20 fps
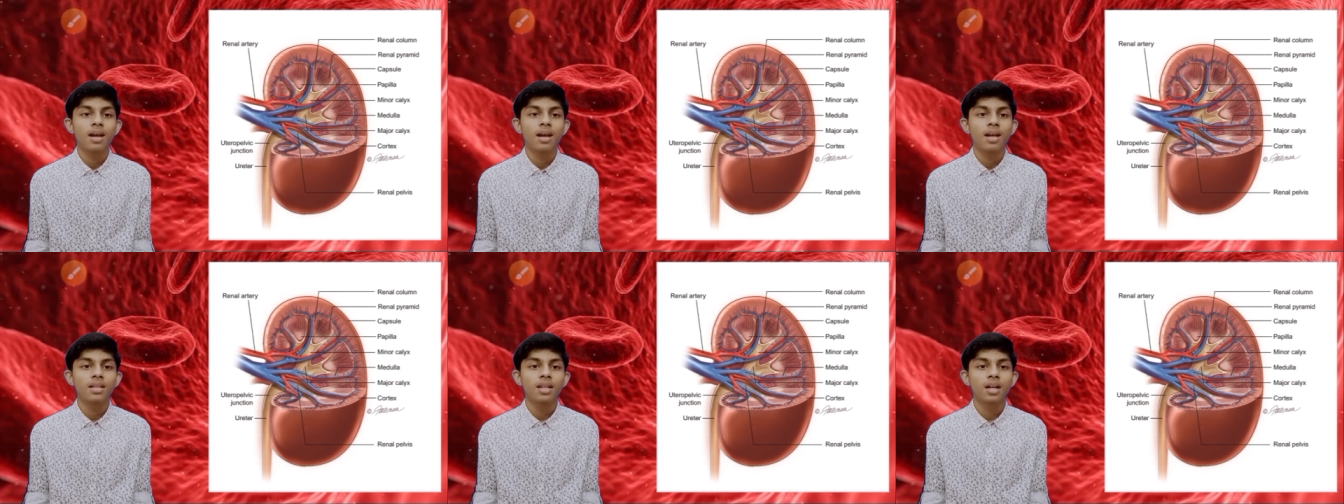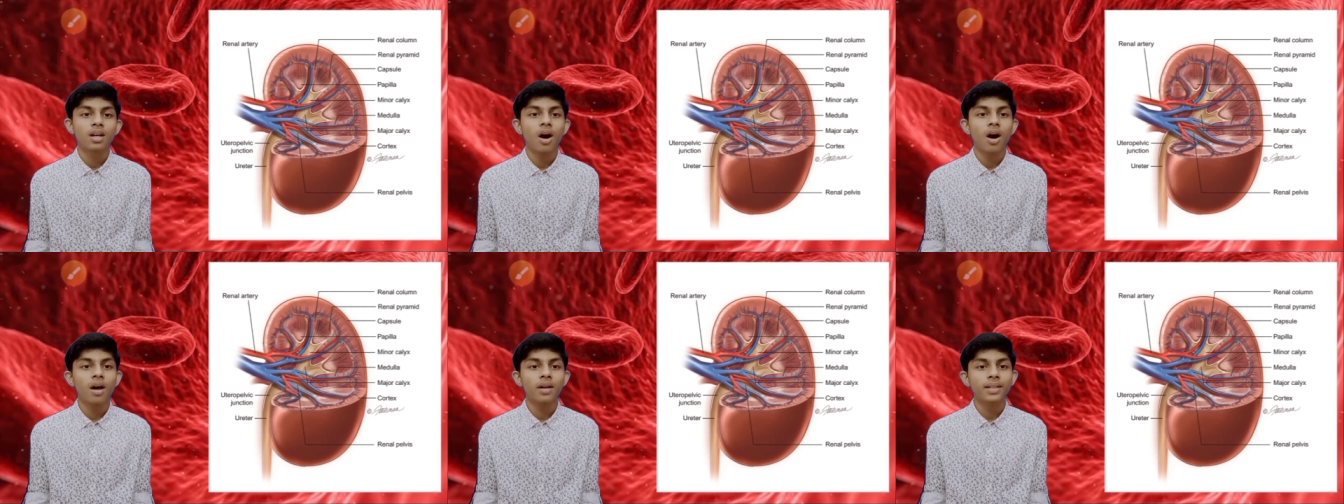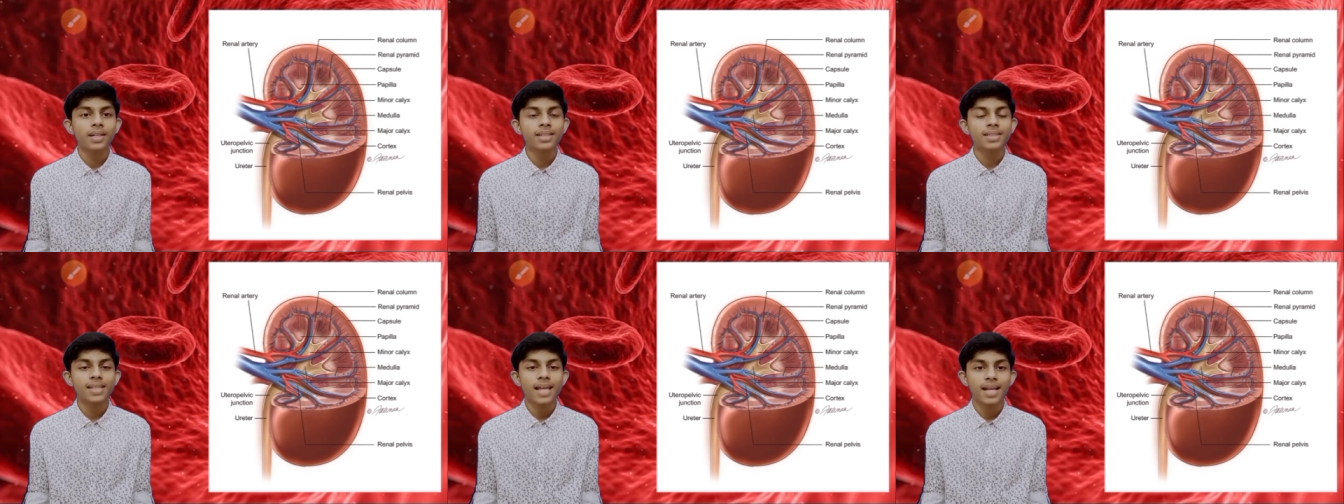The
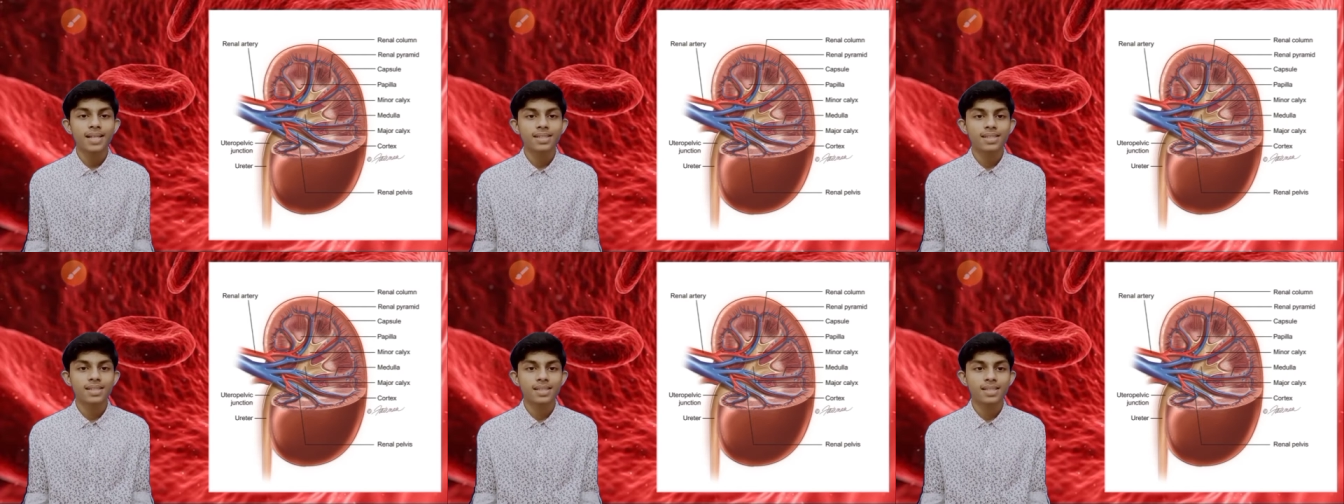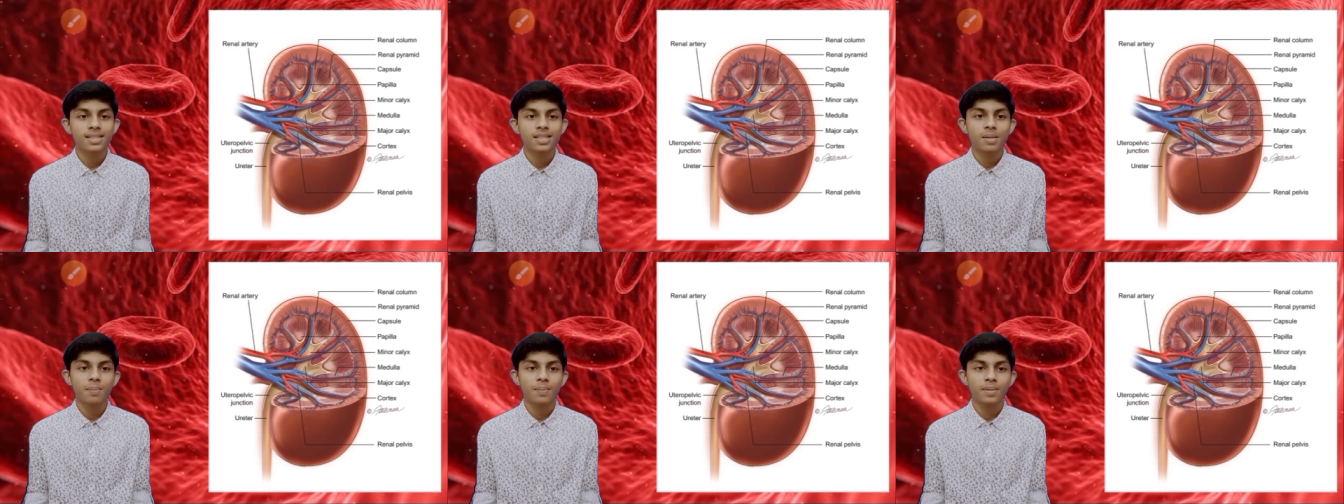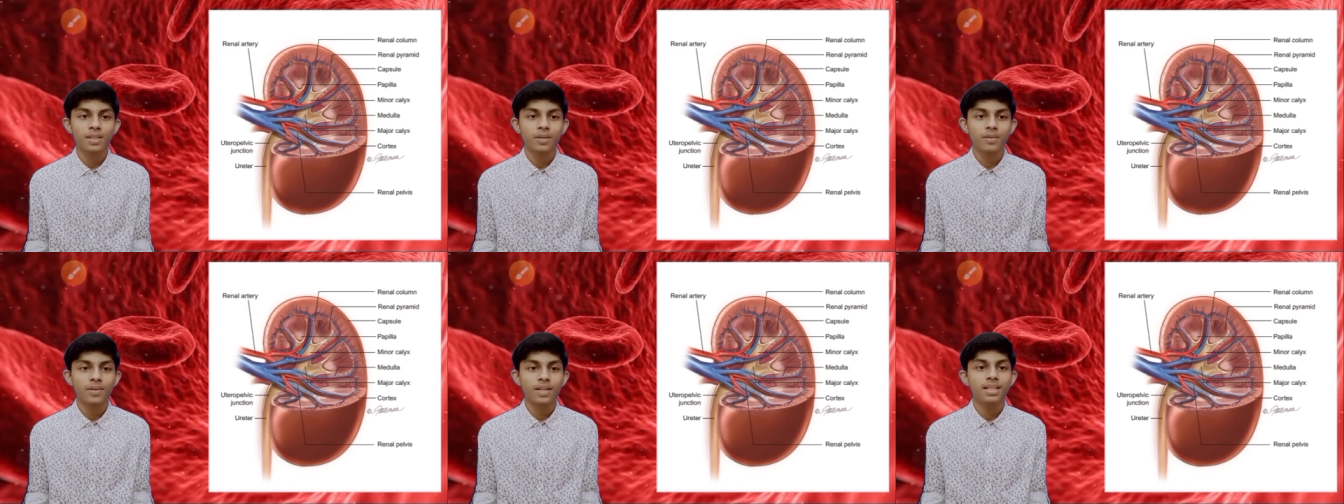cortex extends
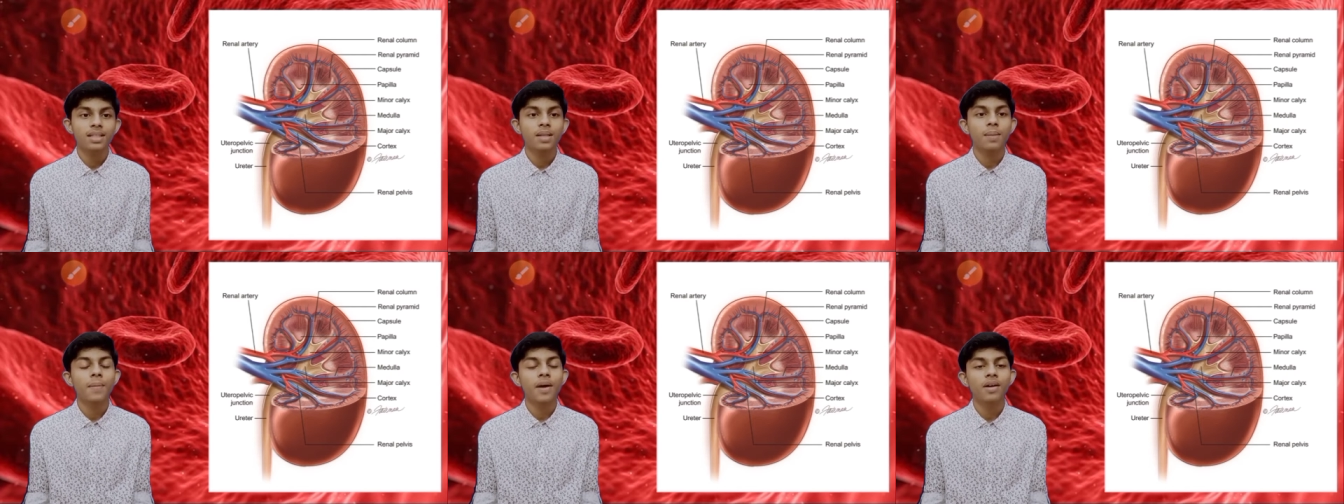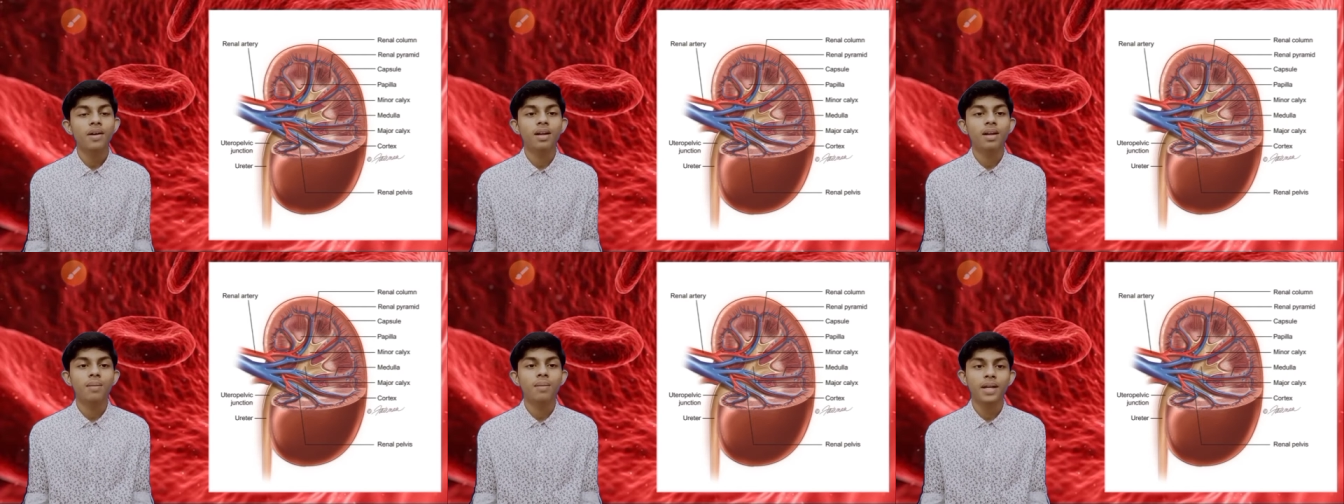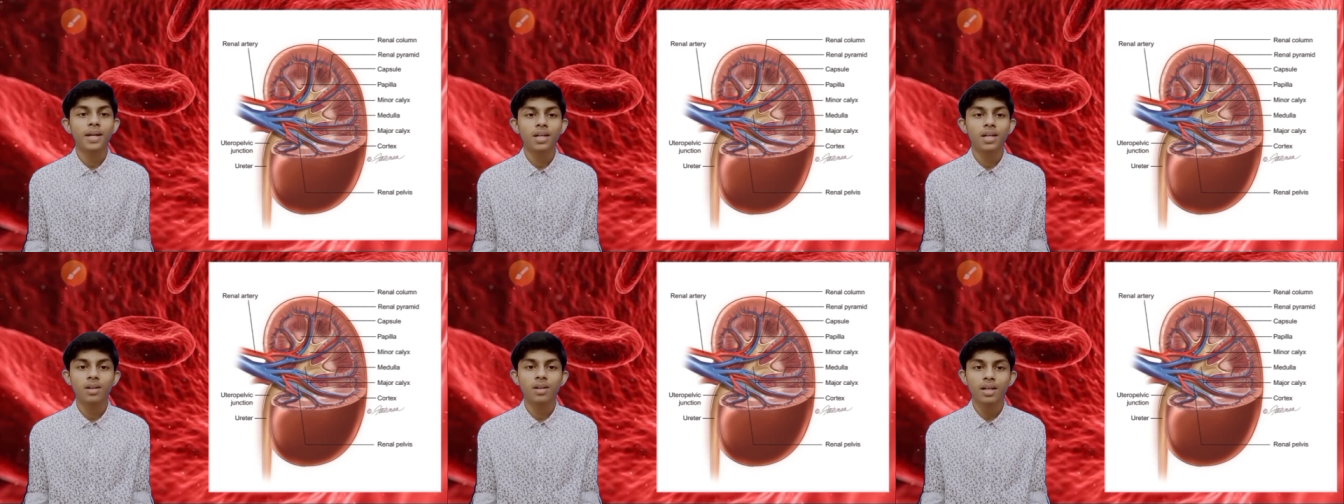between the
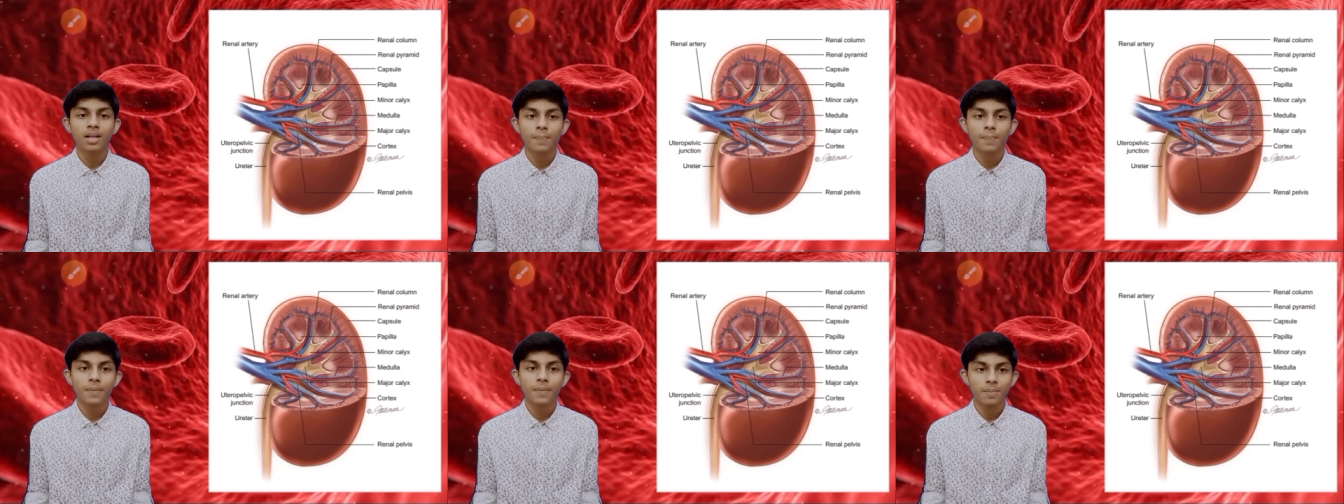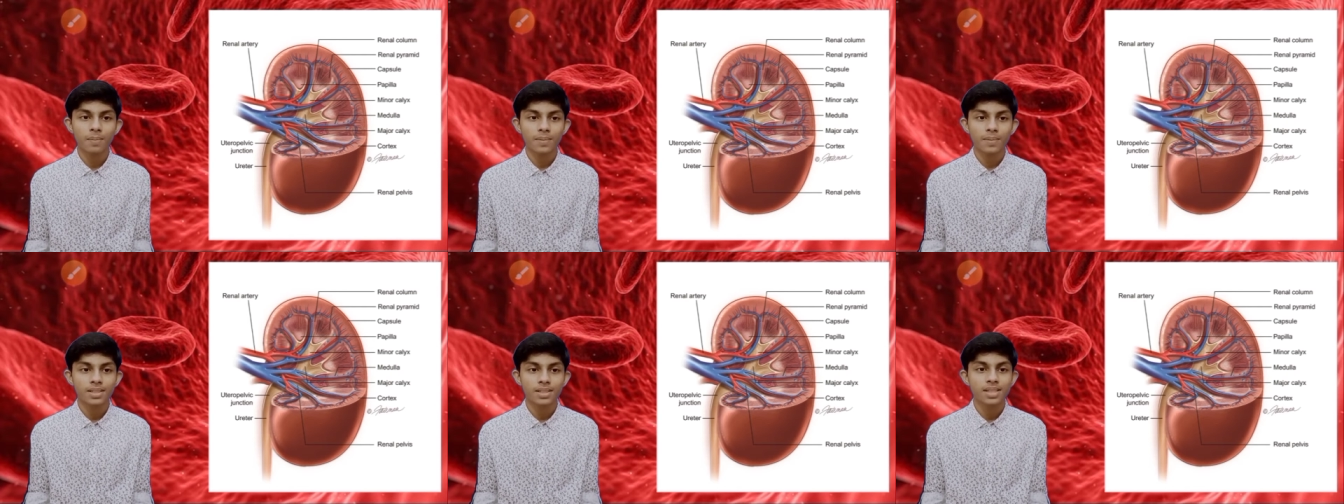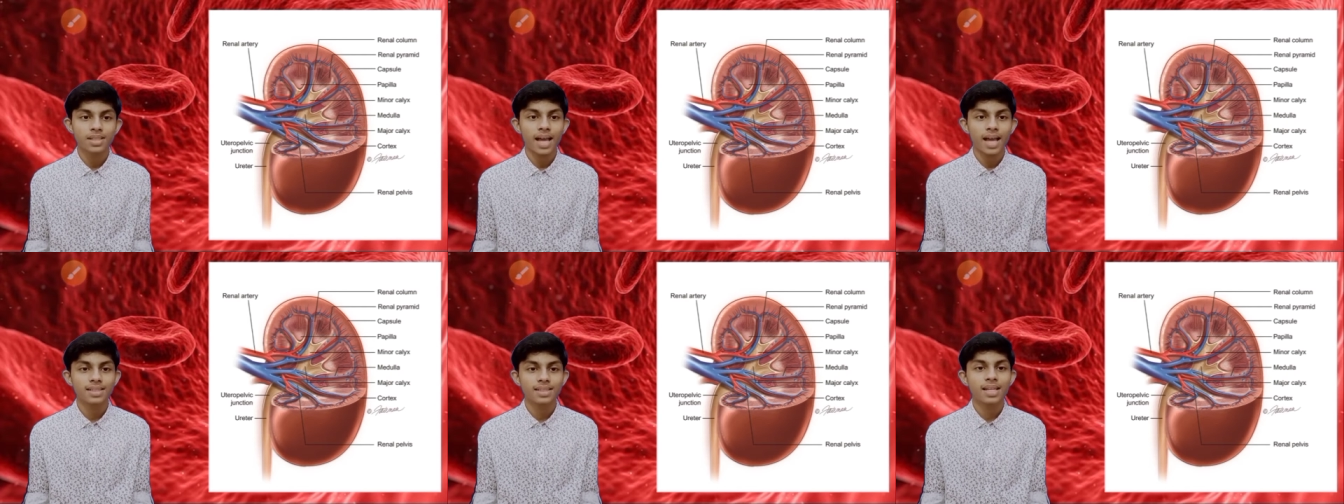medullary
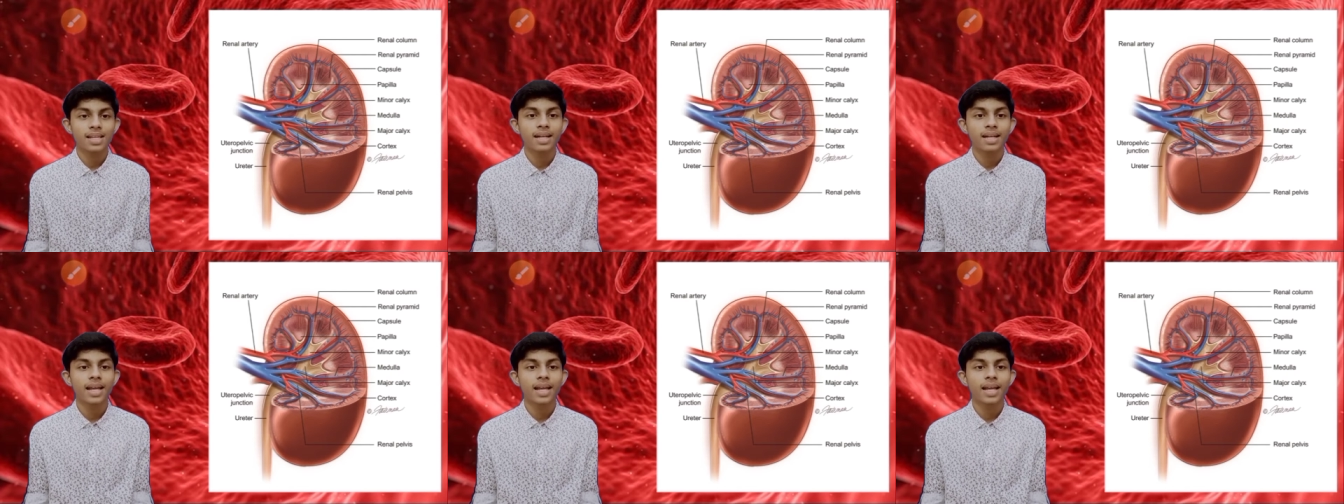pyramids as